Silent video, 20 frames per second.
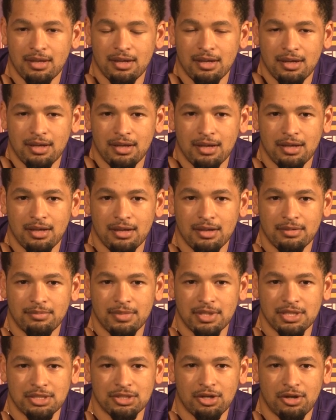
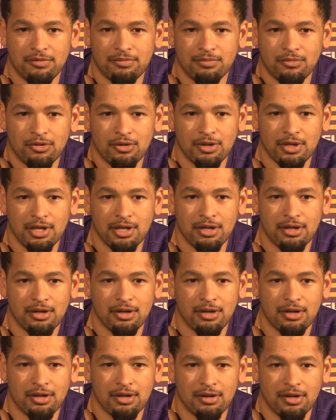my sophomore
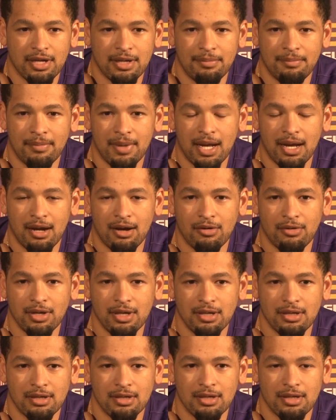year in
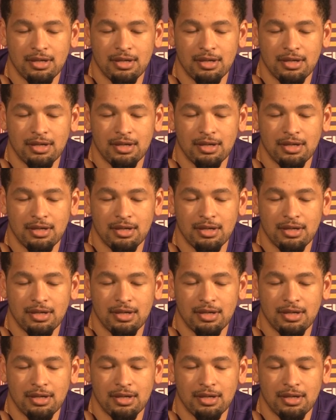Maui.